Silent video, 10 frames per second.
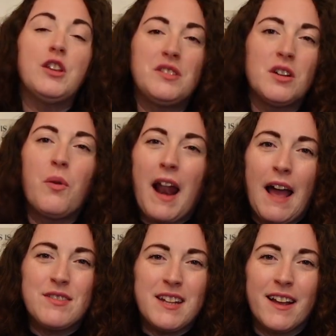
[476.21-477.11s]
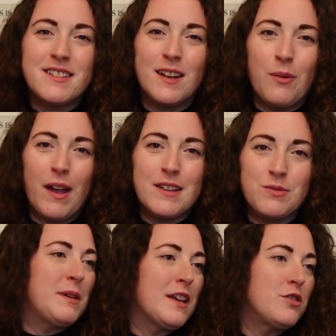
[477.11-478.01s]
you still wanna have snacks anyways
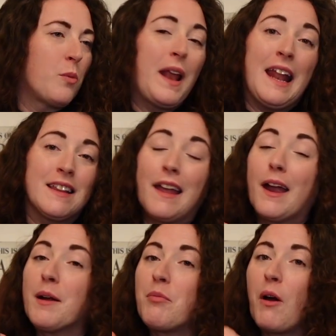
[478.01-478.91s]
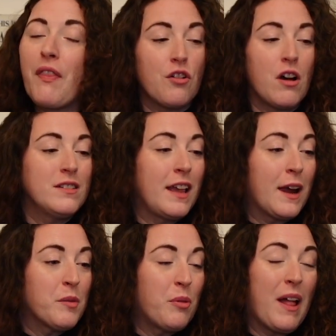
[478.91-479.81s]
because you're waiting at the airport, you're on the
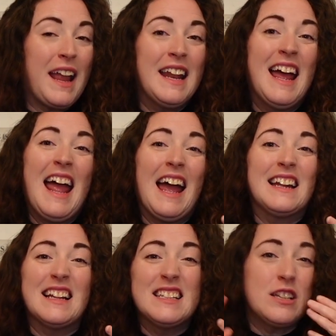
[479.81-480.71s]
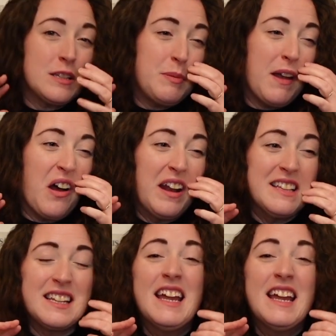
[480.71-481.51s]
airplane, and let's just be honest,